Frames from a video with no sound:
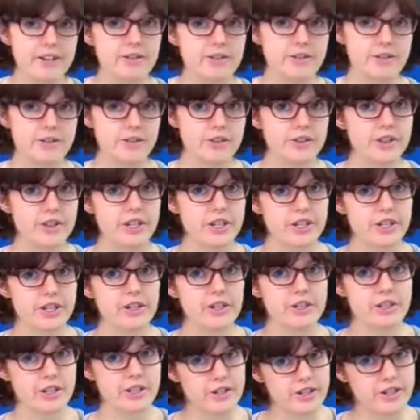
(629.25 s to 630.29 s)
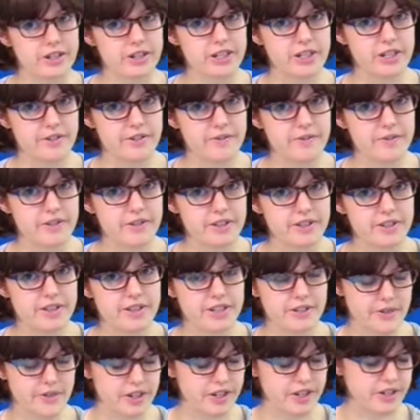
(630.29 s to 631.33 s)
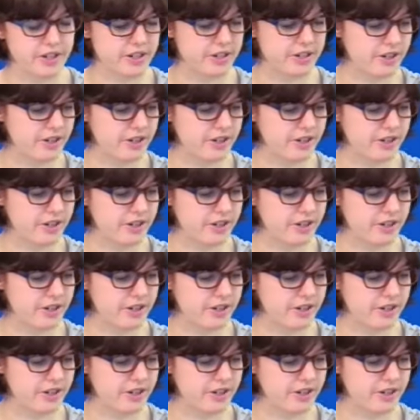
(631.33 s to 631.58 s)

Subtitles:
or the Alternative Certificate